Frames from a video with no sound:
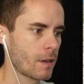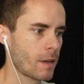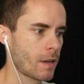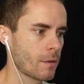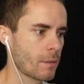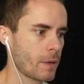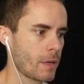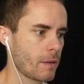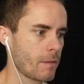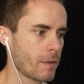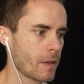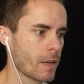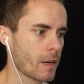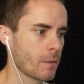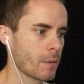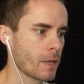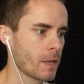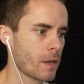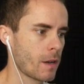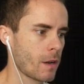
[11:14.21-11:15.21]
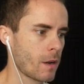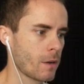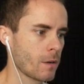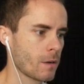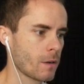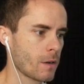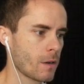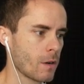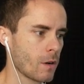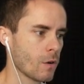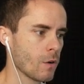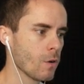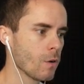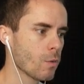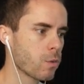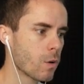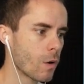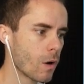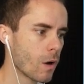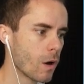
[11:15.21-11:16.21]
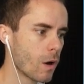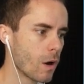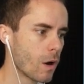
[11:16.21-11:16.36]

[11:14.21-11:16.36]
How do we, how do we go? Ooh.